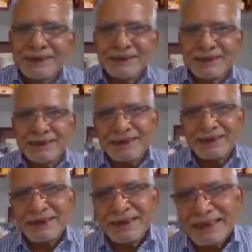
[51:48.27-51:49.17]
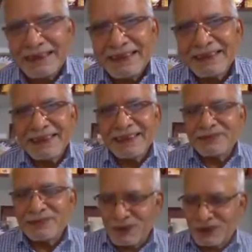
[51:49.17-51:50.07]
Year
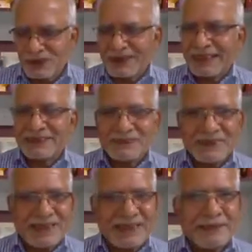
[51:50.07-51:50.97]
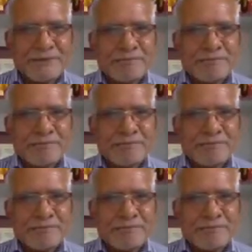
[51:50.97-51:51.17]
1894 to 95,